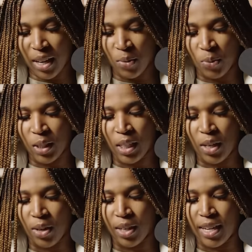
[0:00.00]
it really
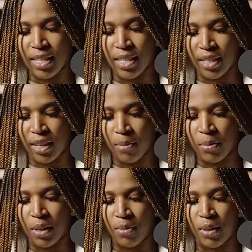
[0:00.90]
hurt us as a
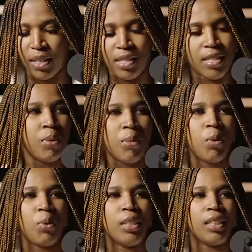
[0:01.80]
company because
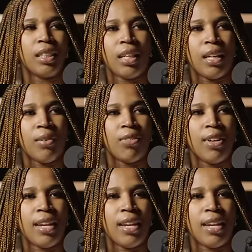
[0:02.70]
people would just leave,